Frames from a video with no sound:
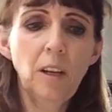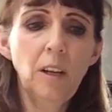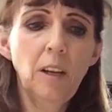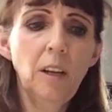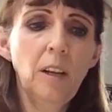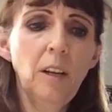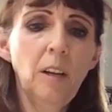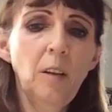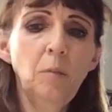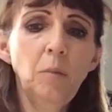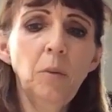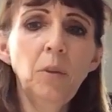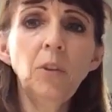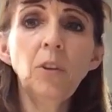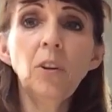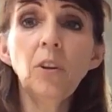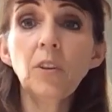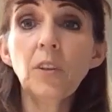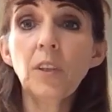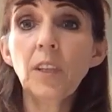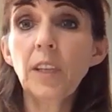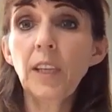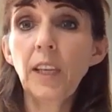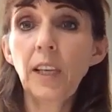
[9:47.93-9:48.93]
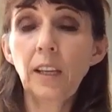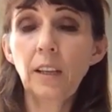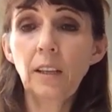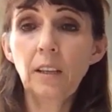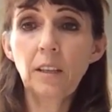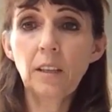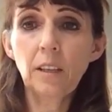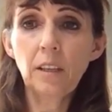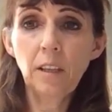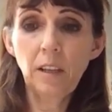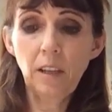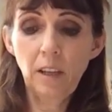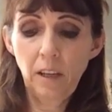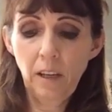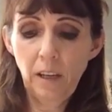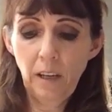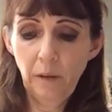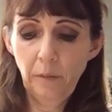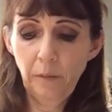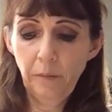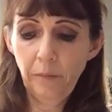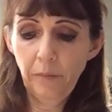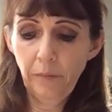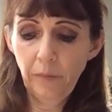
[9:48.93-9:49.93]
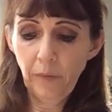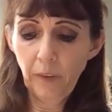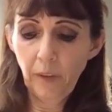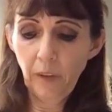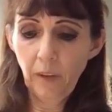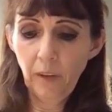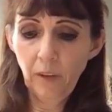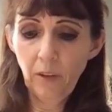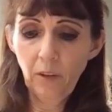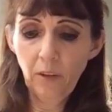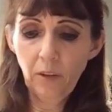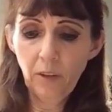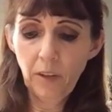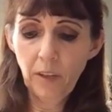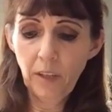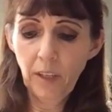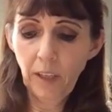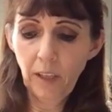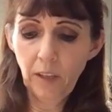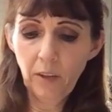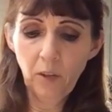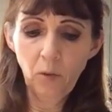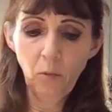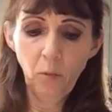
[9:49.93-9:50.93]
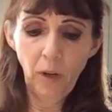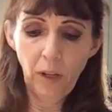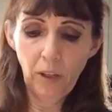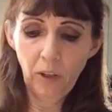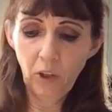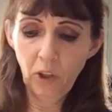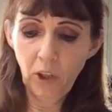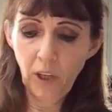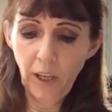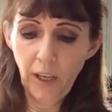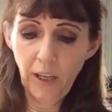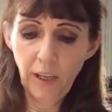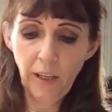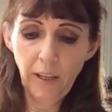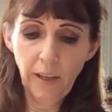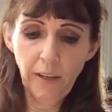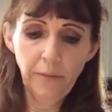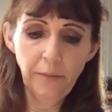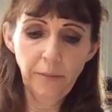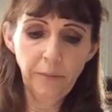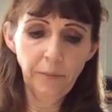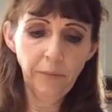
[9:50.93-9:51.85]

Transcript: but not as thick as a Welsh cake.